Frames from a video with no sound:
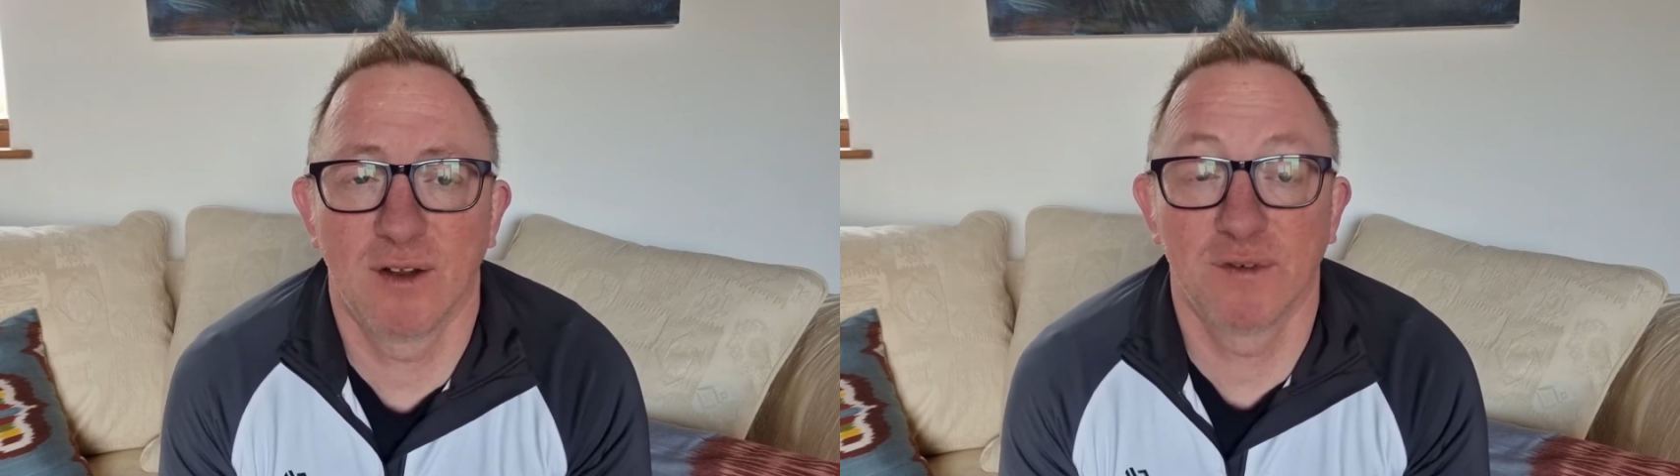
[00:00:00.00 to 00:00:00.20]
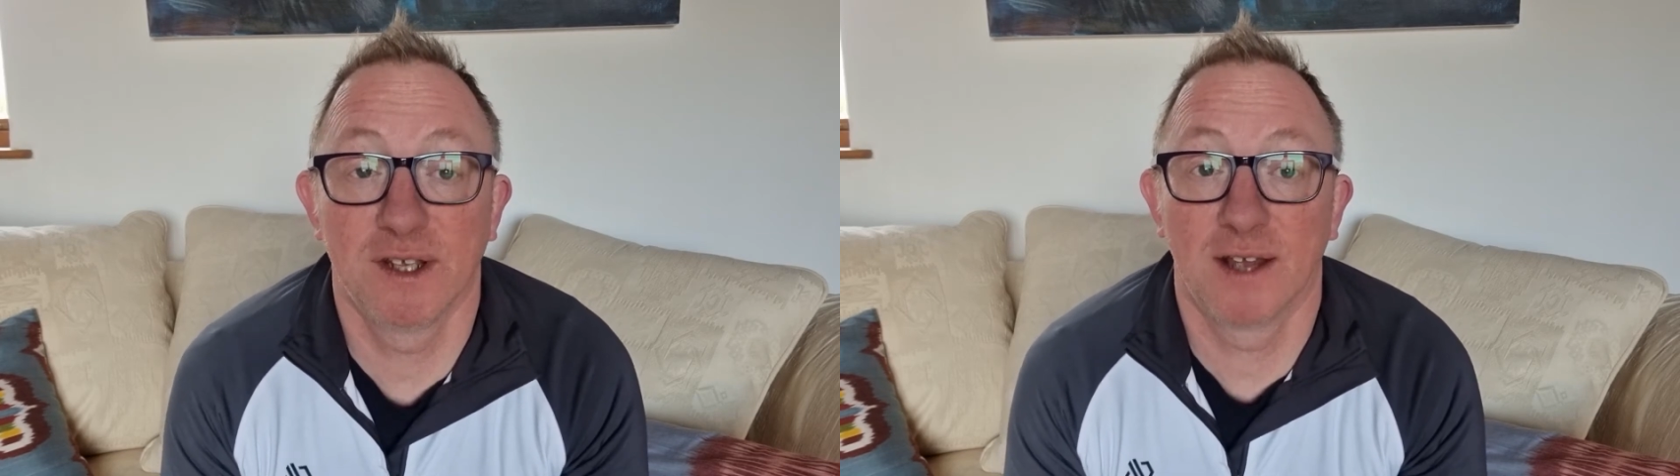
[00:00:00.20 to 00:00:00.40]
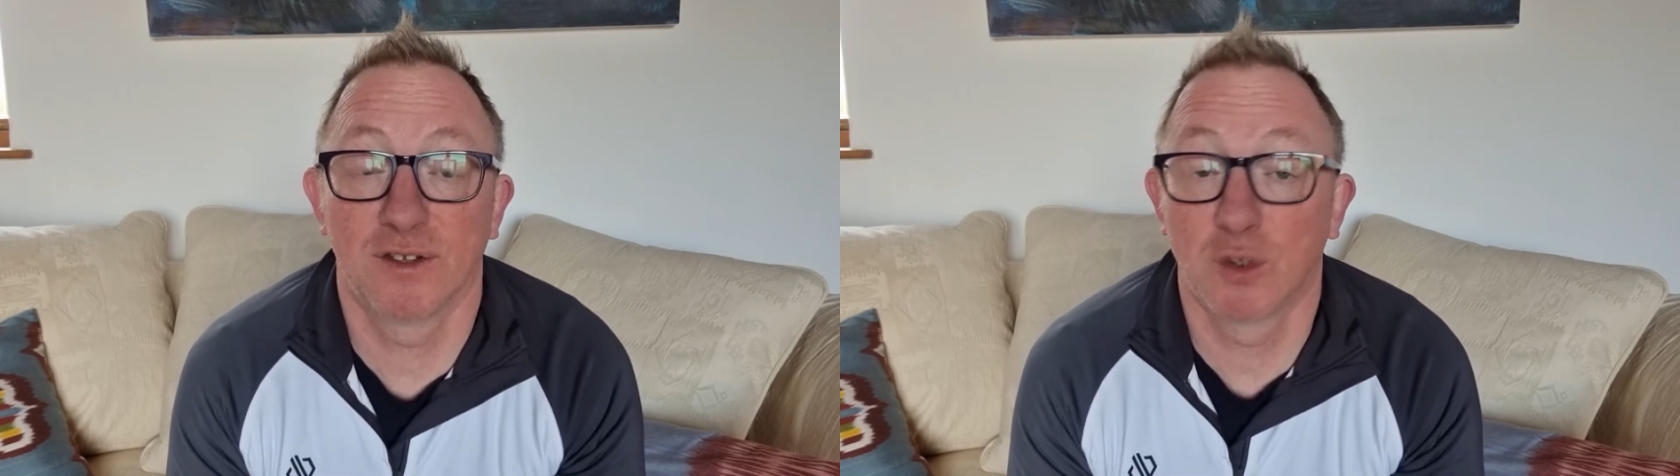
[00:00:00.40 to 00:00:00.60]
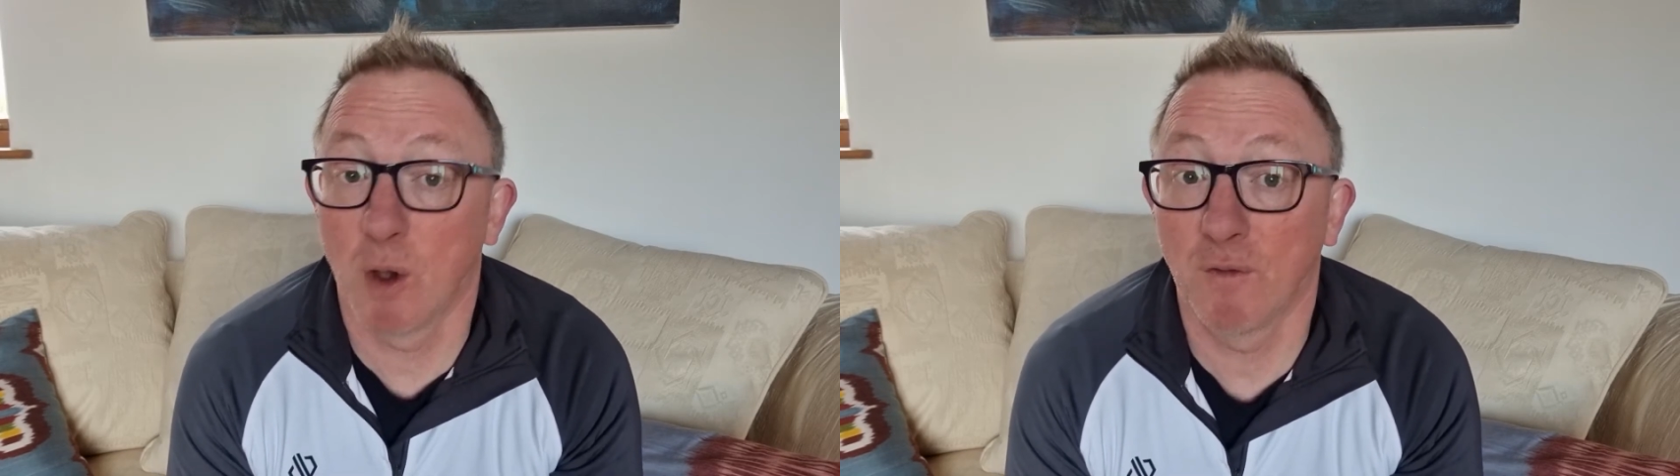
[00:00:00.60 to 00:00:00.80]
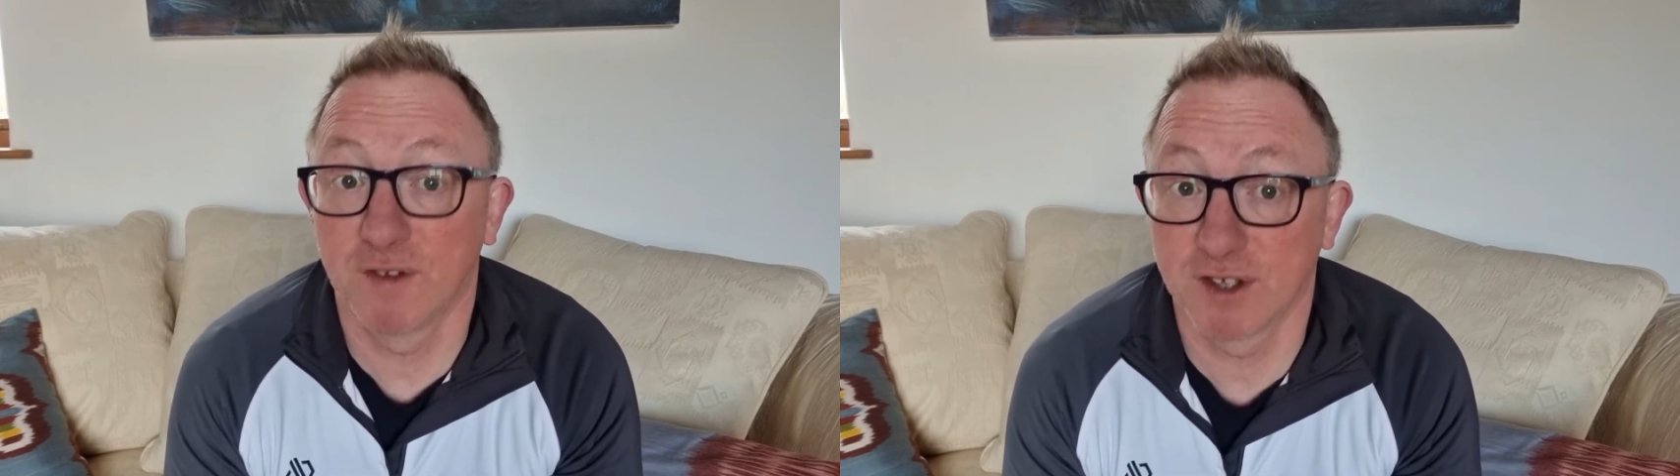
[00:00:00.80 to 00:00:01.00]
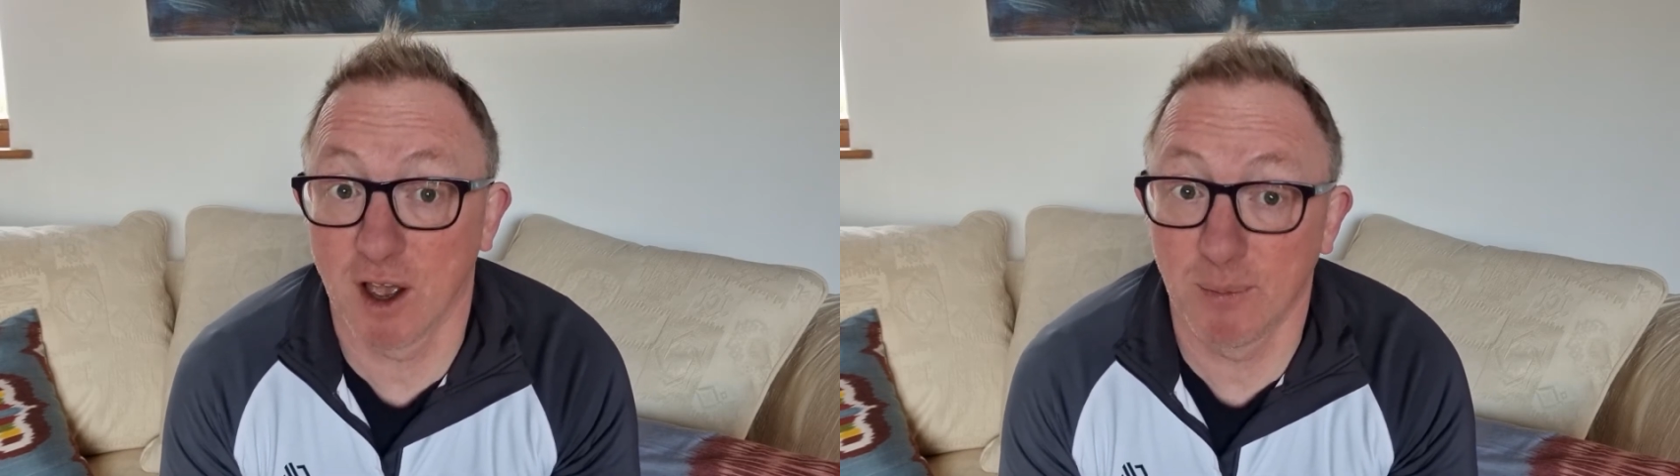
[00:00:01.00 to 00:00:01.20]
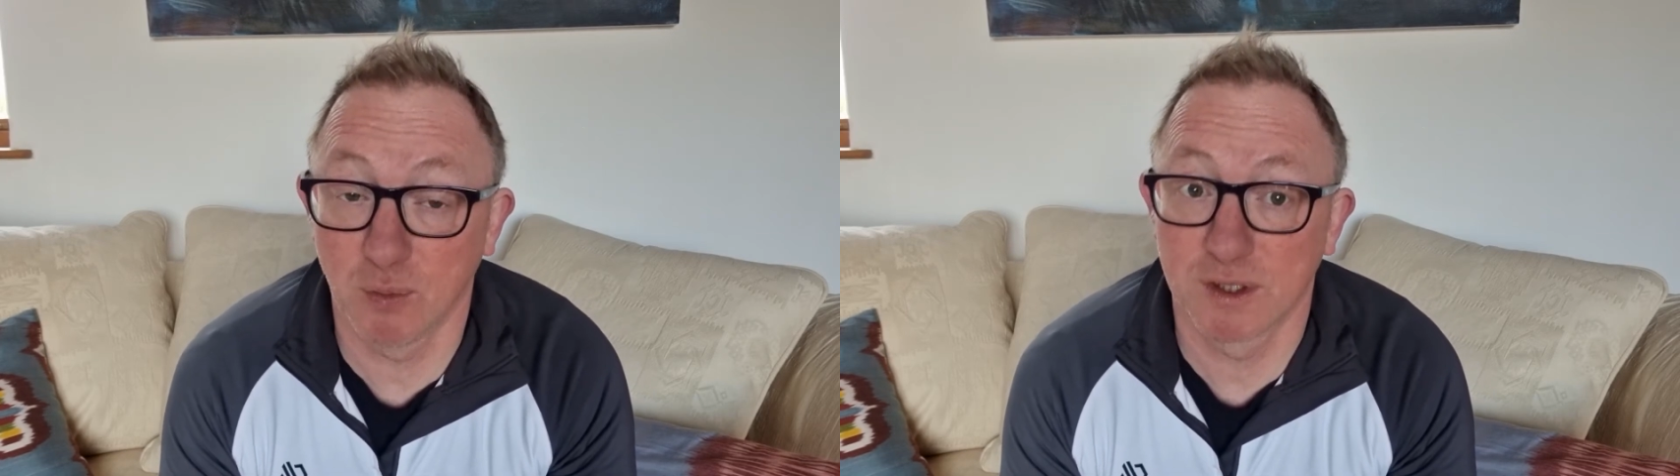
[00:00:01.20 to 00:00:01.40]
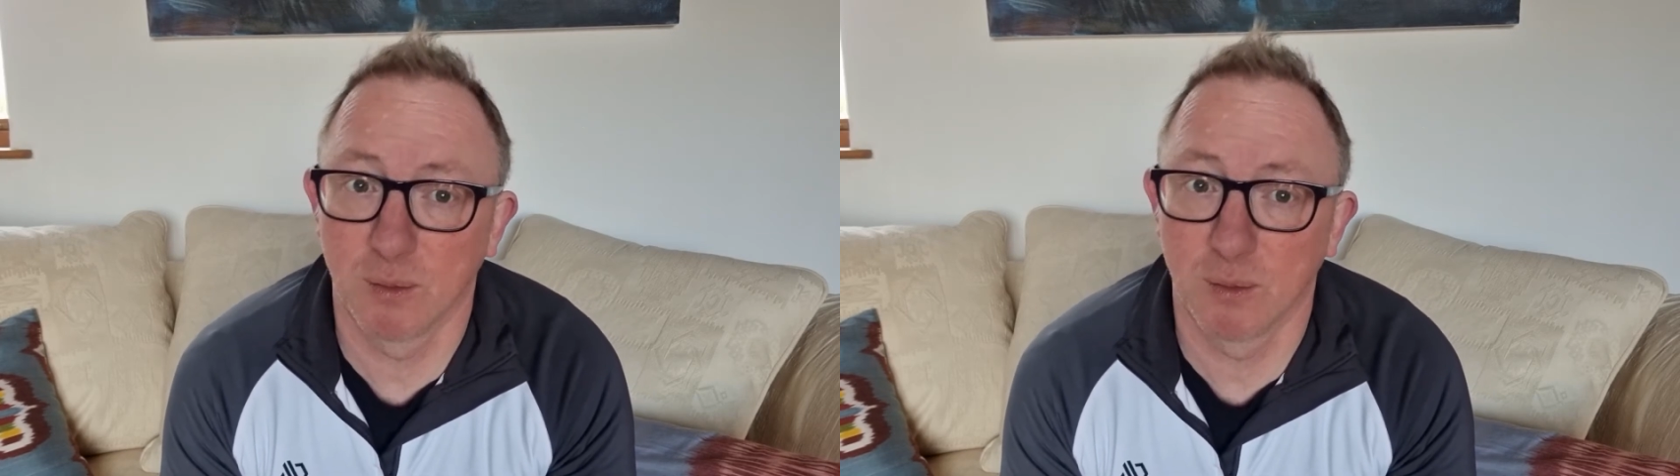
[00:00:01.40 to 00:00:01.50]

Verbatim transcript: obviously had the 12 disciples.